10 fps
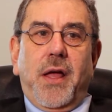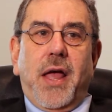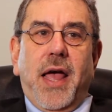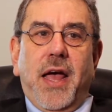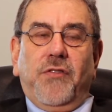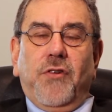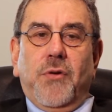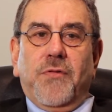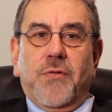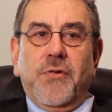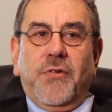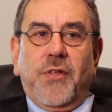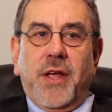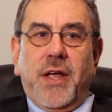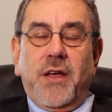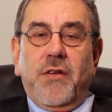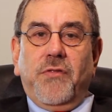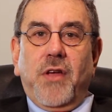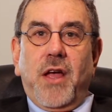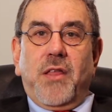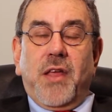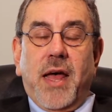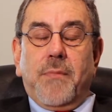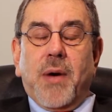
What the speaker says: And so the first thing is that